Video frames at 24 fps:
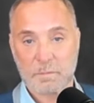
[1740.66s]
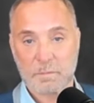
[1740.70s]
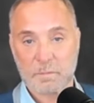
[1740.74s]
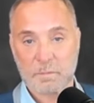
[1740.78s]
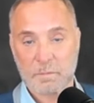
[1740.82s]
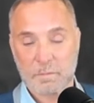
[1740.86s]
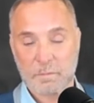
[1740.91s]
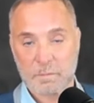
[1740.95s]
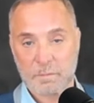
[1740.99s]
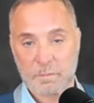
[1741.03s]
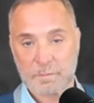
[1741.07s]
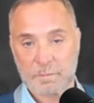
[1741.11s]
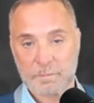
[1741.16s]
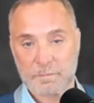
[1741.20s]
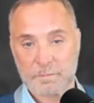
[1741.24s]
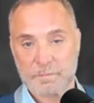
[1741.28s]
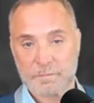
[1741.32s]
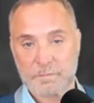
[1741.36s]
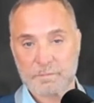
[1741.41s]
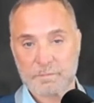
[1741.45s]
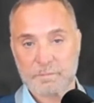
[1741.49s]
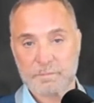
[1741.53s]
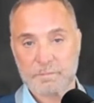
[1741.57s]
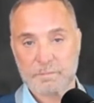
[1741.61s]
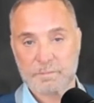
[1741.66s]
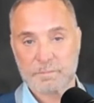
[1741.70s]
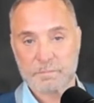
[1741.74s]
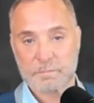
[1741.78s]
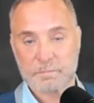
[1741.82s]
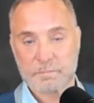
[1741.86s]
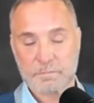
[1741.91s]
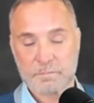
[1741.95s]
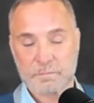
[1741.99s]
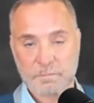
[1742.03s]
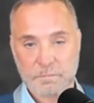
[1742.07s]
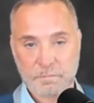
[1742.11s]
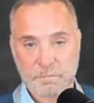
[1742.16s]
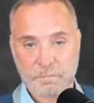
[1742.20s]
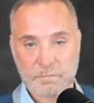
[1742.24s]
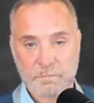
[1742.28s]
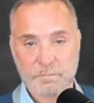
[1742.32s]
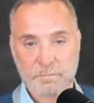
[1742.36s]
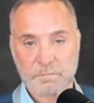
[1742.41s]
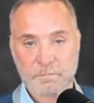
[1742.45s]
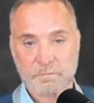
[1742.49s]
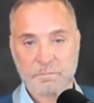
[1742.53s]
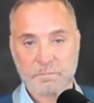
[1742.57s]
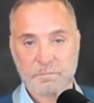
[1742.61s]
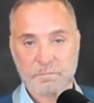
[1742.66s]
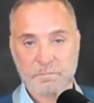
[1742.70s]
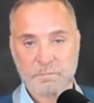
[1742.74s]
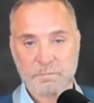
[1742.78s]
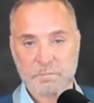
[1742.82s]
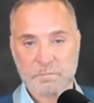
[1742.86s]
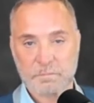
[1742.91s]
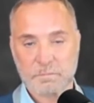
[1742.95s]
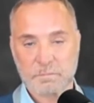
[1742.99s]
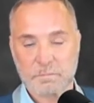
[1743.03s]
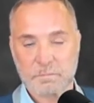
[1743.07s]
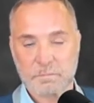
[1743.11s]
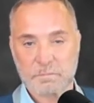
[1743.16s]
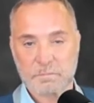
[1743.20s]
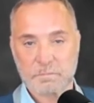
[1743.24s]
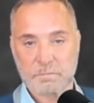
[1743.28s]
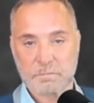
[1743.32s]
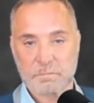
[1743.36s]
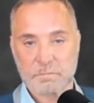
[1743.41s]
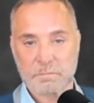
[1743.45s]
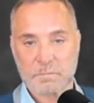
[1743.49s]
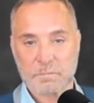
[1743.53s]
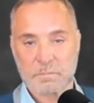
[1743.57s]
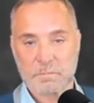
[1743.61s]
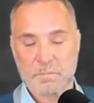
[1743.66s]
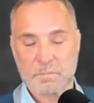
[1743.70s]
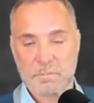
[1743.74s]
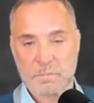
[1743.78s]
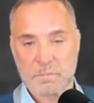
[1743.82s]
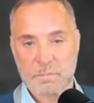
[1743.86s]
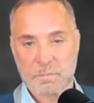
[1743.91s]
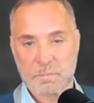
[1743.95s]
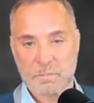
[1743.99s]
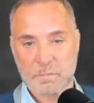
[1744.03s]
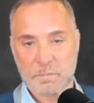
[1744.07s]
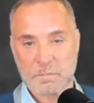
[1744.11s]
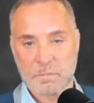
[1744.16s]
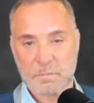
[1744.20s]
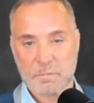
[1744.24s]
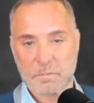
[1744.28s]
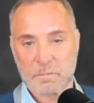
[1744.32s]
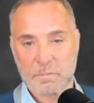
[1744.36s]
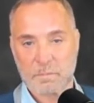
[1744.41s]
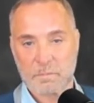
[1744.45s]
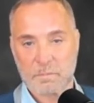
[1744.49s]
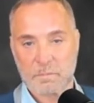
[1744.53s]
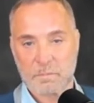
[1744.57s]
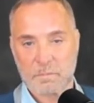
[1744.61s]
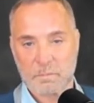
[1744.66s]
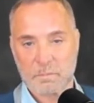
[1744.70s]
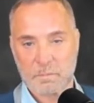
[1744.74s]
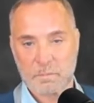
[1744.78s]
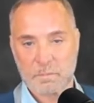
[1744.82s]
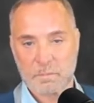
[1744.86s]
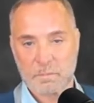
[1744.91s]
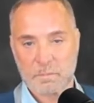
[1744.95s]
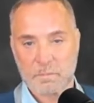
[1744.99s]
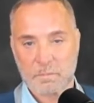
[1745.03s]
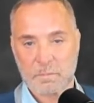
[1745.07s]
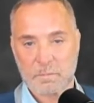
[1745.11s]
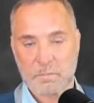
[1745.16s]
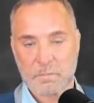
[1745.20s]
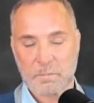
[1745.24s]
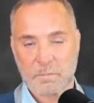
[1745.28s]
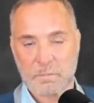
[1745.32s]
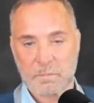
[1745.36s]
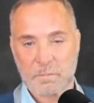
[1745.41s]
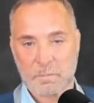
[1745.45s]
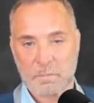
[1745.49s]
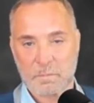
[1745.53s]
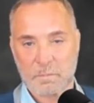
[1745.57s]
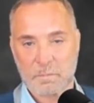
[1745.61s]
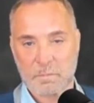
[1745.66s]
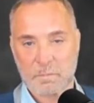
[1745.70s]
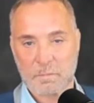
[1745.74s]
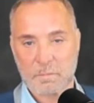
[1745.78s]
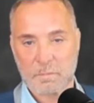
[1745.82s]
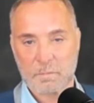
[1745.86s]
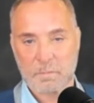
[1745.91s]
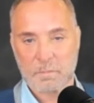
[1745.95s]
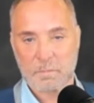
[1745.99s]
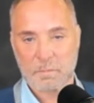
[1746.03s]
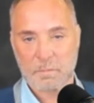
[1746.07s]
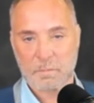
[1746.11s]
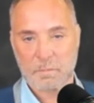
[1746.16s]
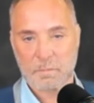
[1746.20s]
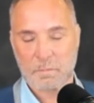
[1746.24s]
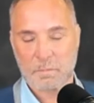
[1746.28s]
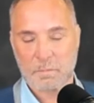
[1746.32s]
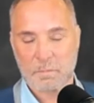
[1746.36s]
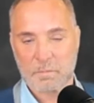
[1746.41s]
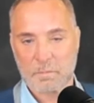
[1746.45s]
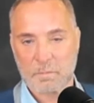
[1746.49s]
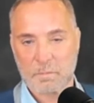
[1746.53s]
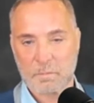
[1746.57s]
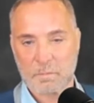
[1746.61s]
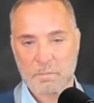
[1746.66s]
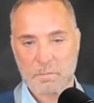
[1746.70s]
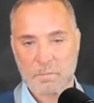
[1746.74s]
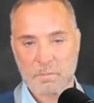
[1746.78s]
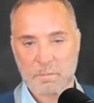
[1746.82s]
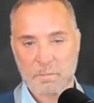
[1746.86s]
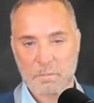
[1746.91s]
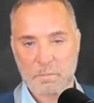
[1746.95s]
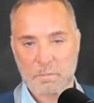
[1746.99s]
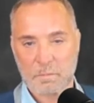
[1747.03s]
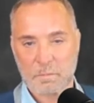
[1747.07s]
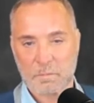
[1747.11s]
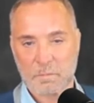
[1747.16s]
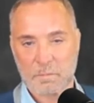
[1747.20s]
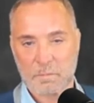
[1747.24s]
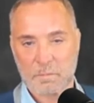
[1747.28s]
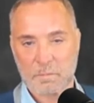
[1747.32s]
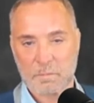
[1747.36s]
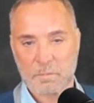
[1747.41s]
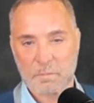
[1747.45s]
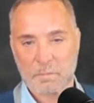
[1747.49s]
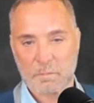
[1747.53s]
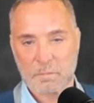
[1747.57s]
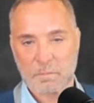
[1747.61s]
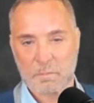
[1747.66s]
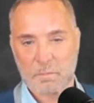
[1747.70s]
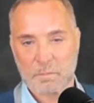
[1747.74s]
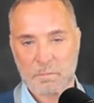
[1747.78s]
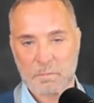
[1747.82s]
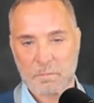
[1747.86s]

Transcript: The person shown says nothing.